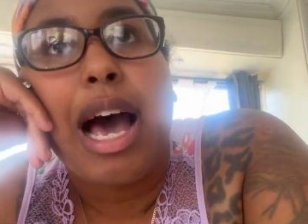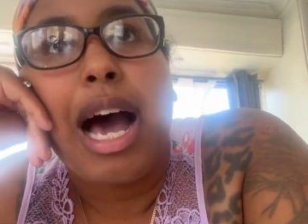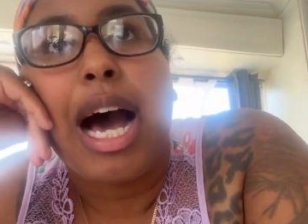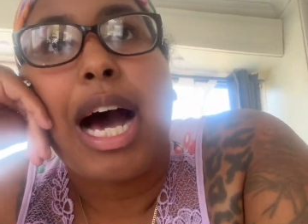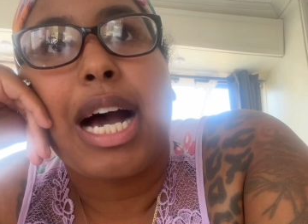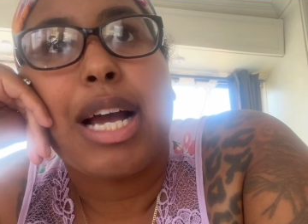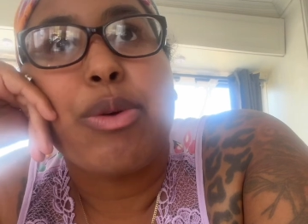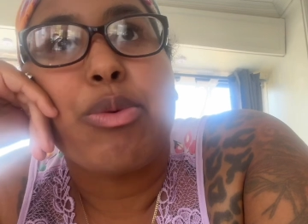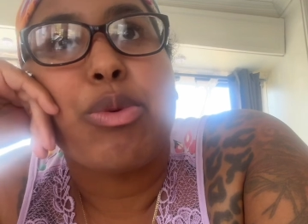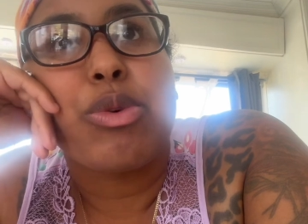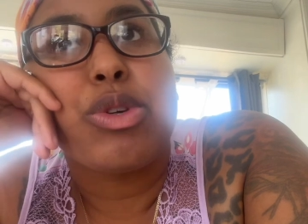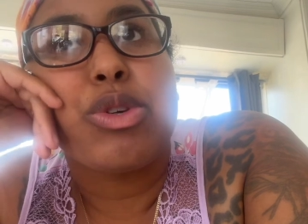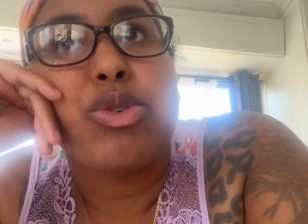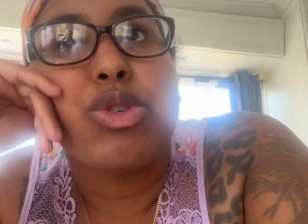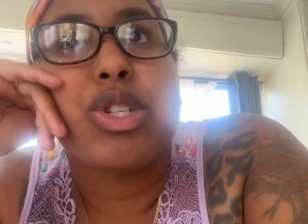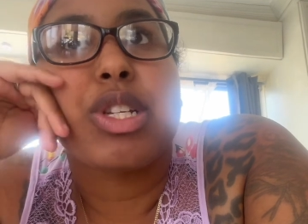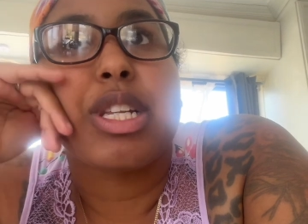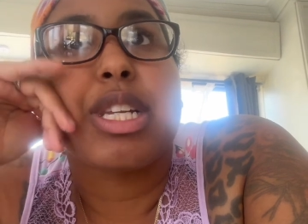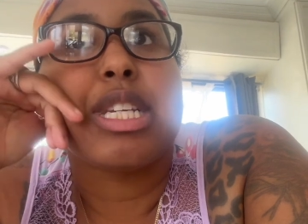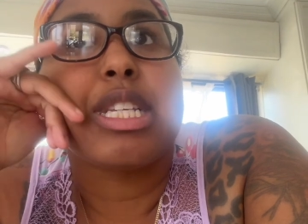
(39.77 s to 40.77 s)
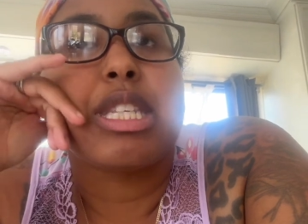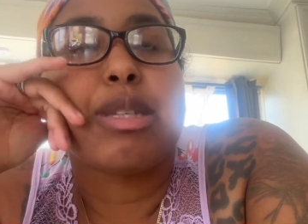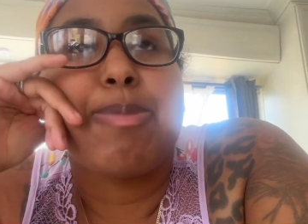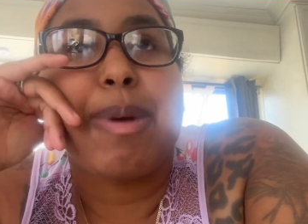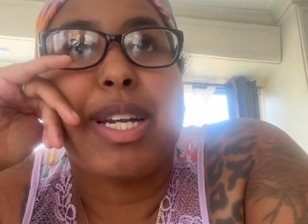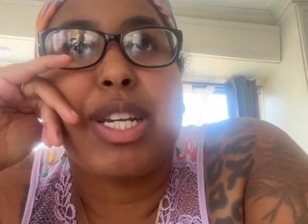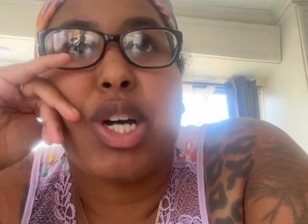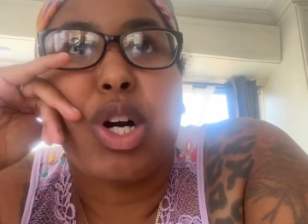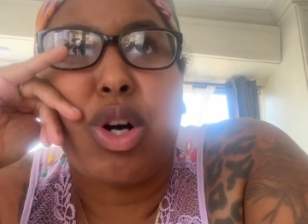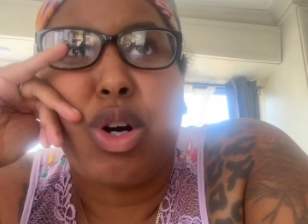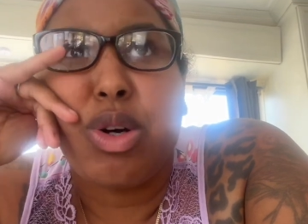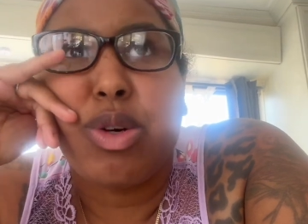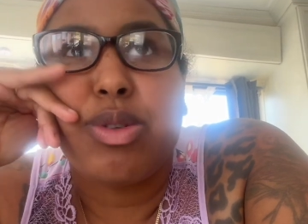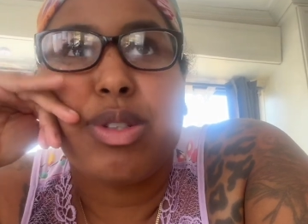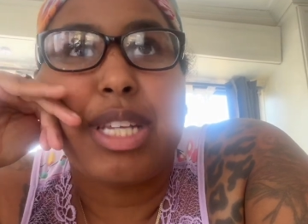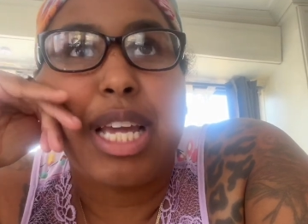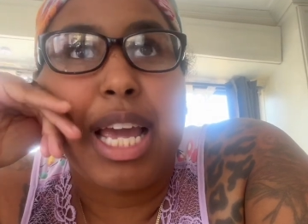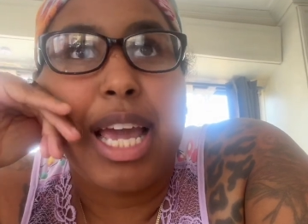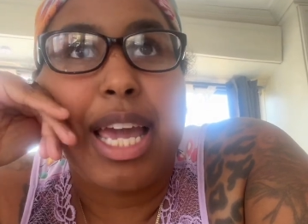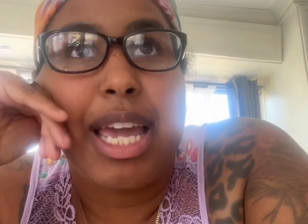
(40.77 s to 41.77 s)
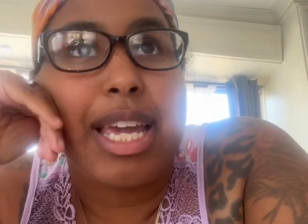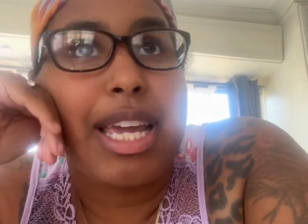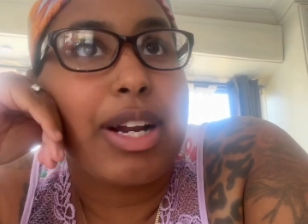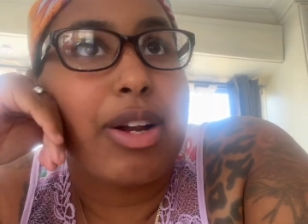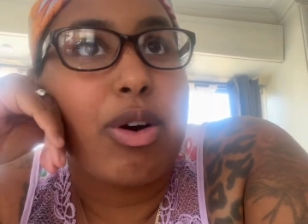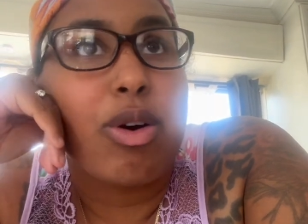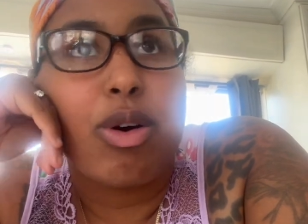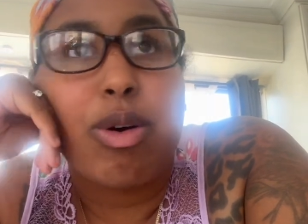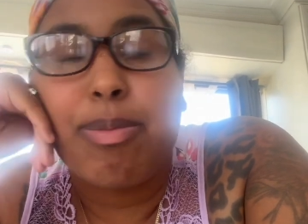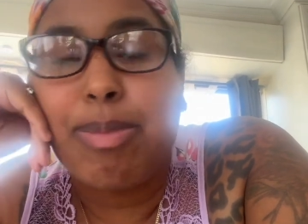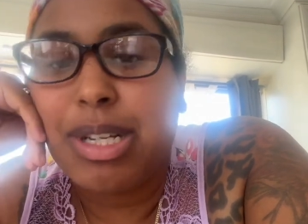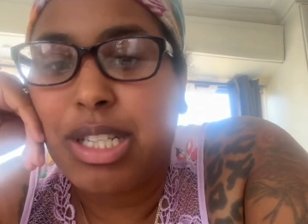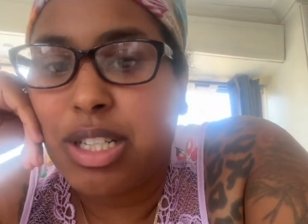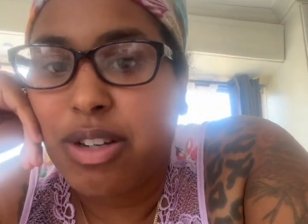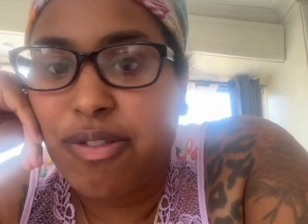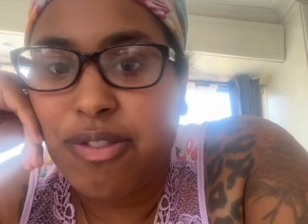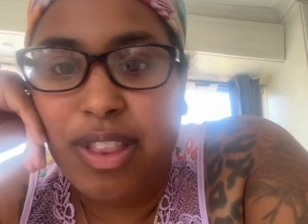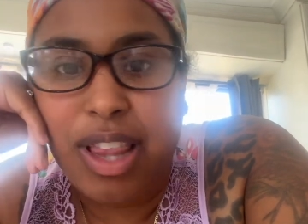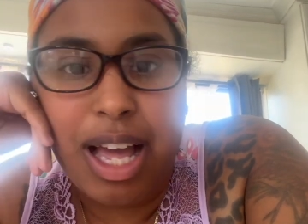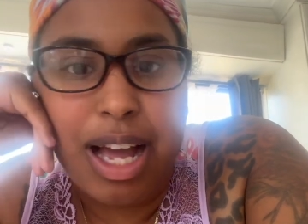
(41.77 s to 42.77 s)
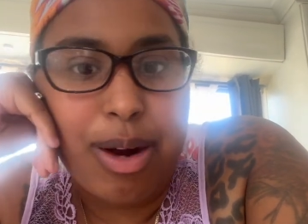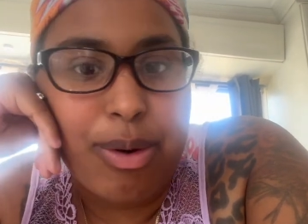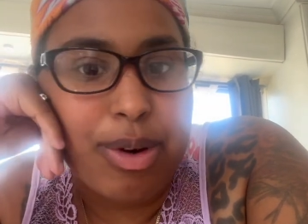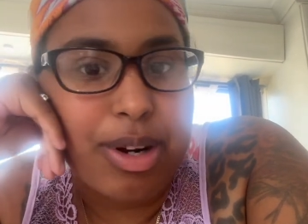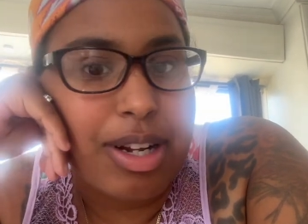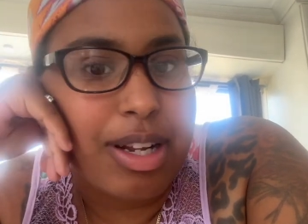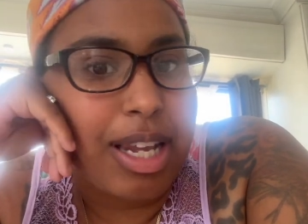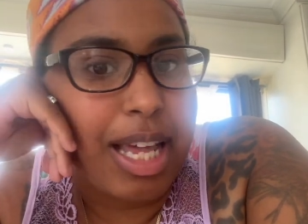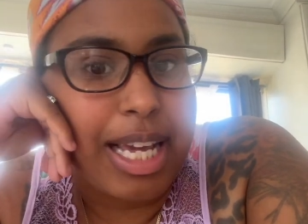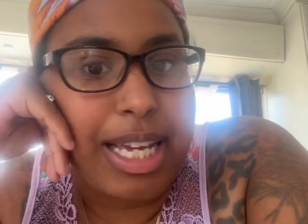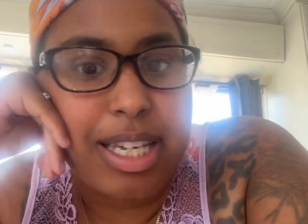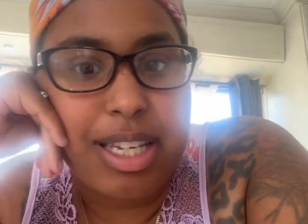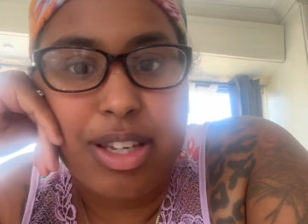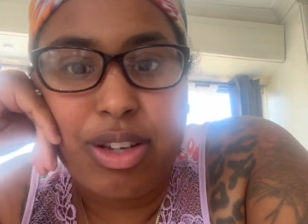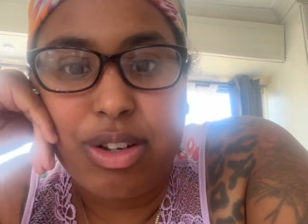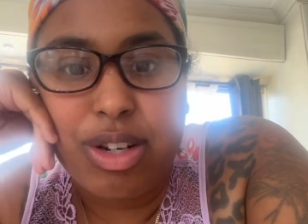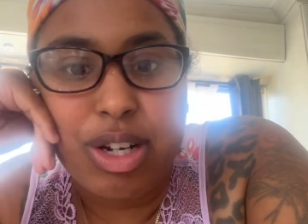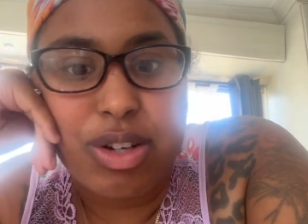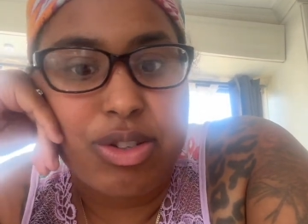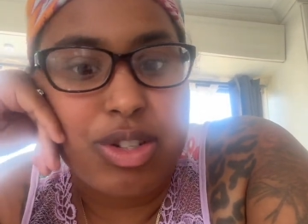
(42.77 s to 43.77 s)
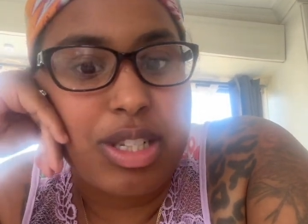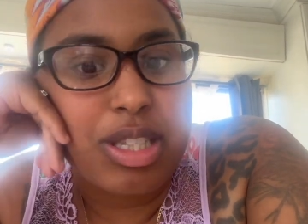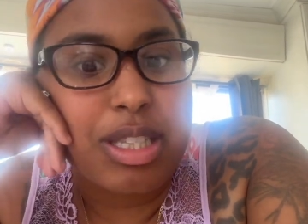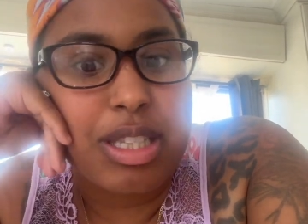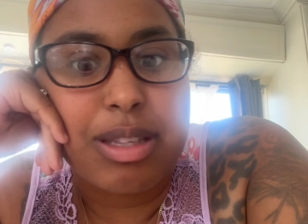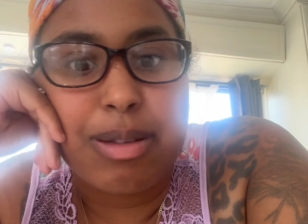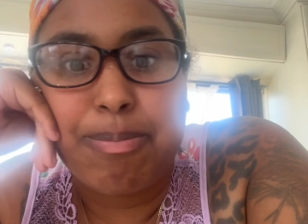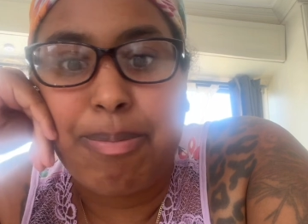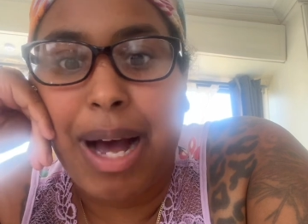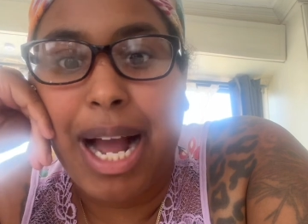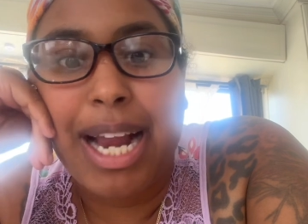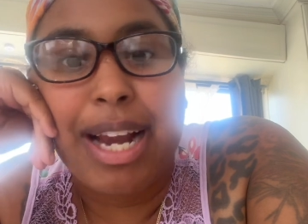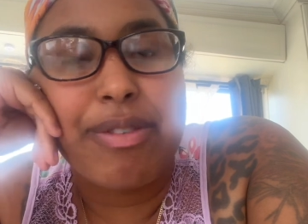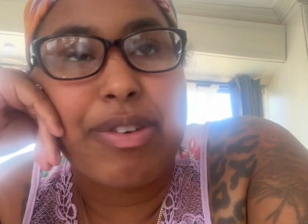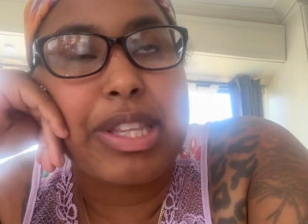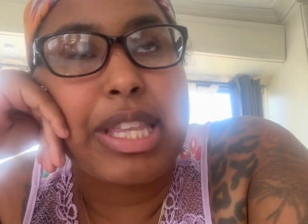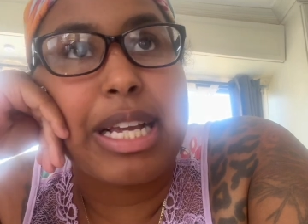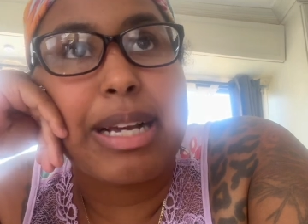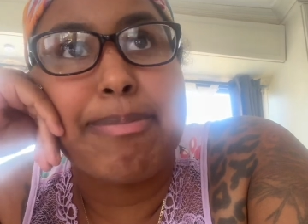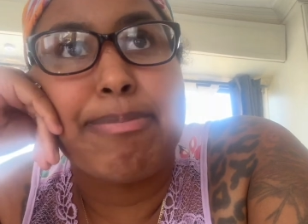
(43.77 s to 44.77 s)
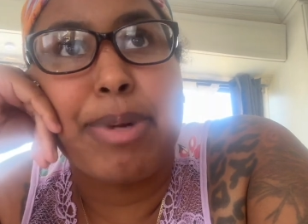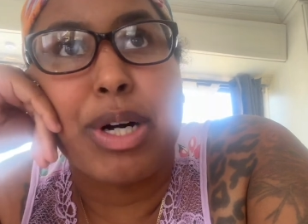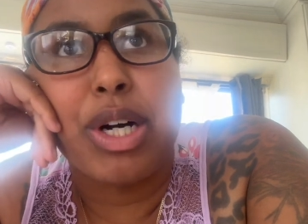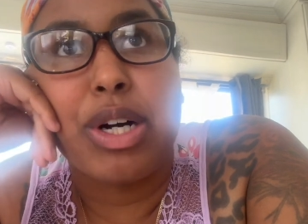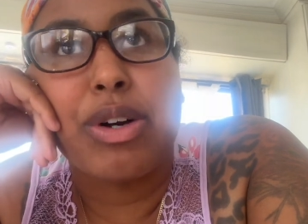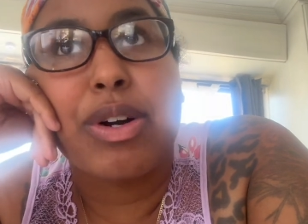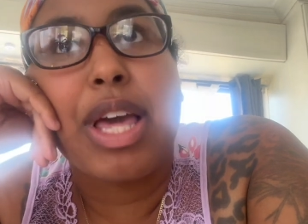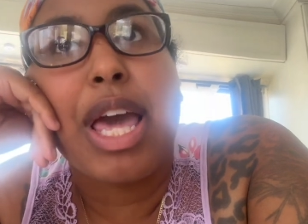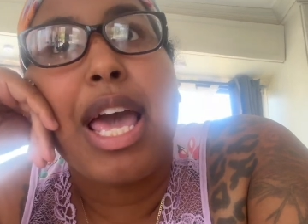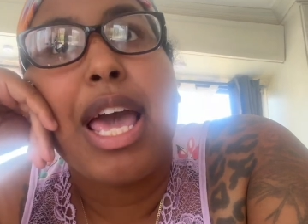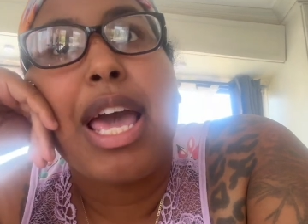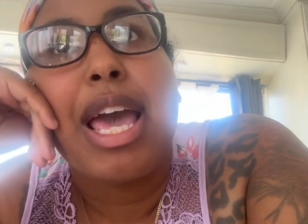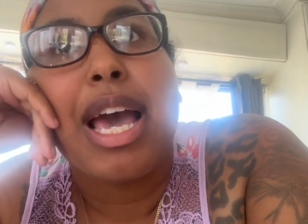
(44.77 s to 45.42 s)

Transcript: I will usually spend a whole day, get a whole bunch of flour, like, just buy everything in bulk.